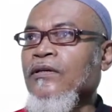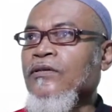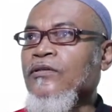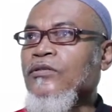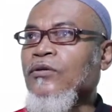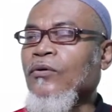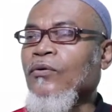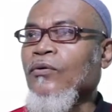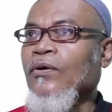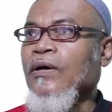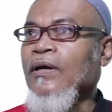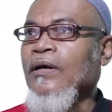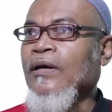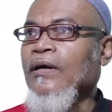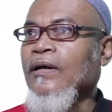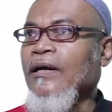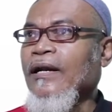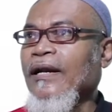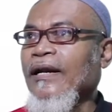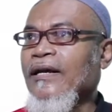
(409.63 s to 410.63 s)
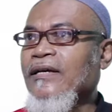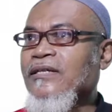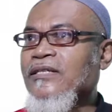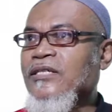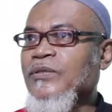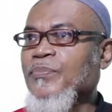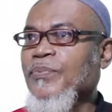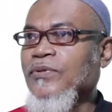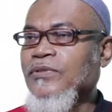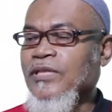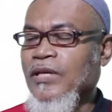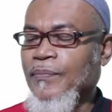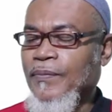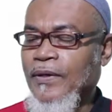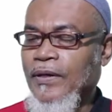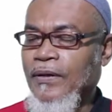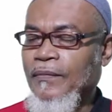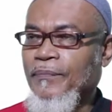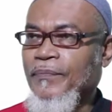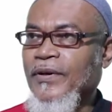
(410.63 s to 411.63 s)
So let's put up
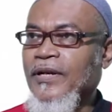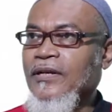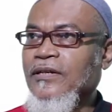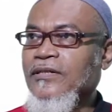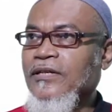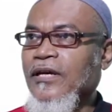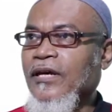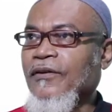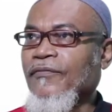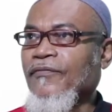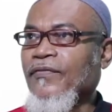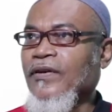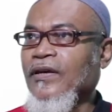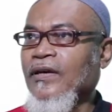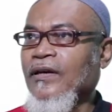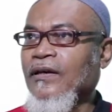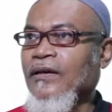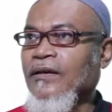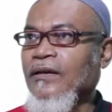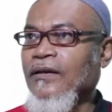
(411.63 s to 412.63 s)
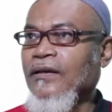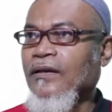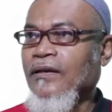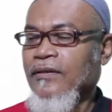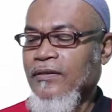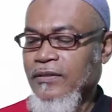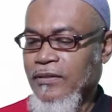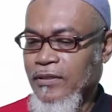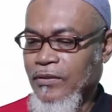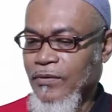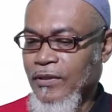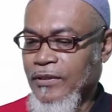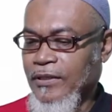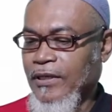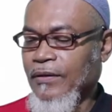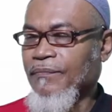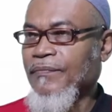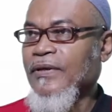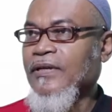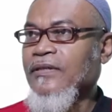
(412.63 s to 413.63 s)
a printf here and see what
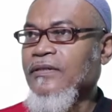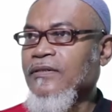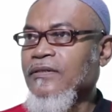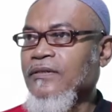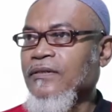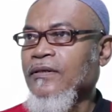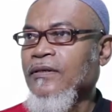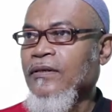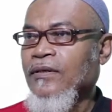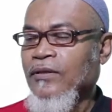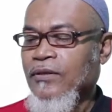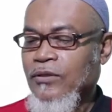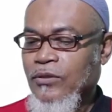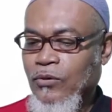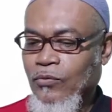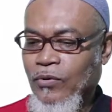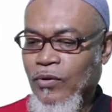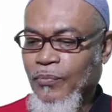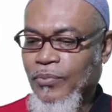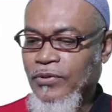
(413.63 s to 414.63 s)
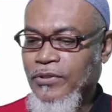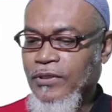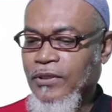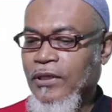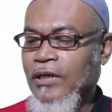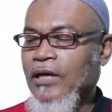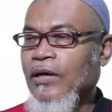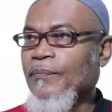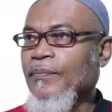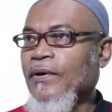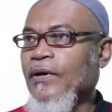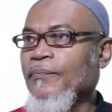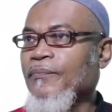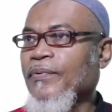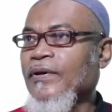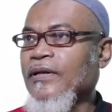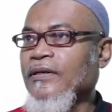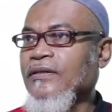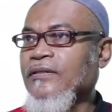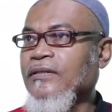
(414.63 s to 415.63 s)
happens. So we're putting up a
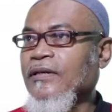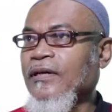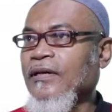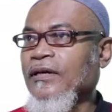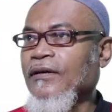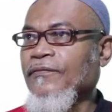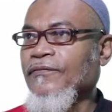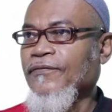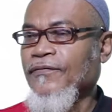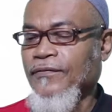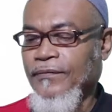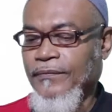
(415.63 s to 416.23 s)
printf,